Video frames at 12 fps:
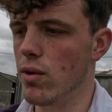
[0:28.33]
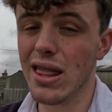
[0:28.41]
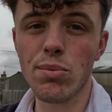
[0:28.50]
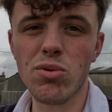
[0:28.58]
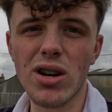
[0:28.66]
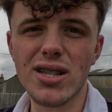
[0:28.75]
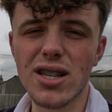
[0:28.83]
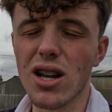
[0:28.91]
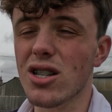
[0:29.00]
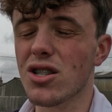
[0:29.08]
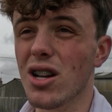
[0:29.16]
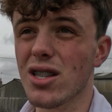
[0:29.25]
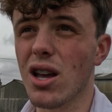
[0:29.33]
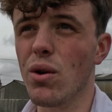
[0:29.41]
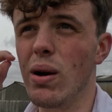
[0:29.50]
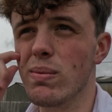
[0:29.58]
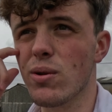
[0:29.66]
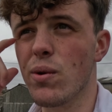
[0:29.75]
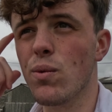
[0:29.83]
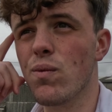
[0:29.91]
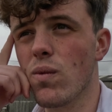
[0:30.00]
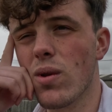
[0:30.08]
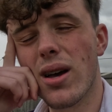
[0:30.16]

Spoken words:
and the prices are starting to go up, so we